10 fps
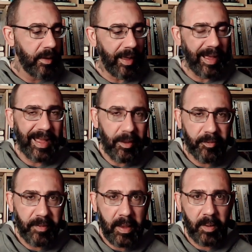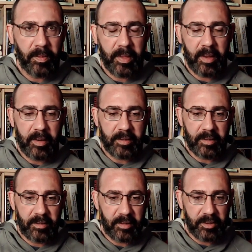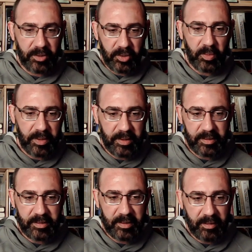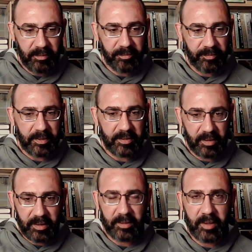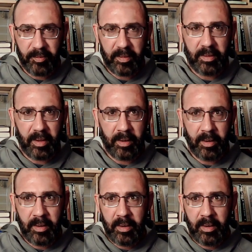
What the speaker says: I have found that the to-do list feels a little different than